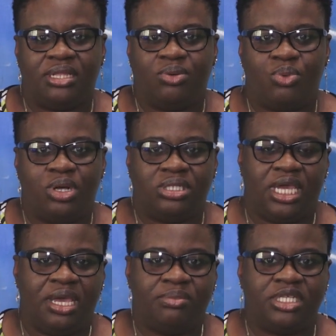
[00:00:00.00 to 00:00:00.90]
at the World
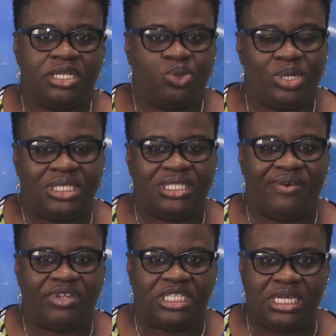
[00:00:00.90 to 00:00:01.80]
Games in
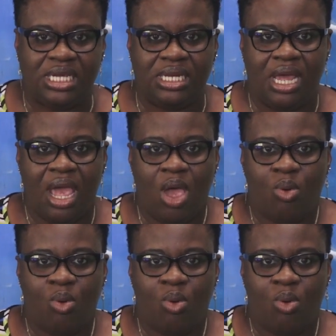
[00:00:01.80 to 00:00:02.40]
2017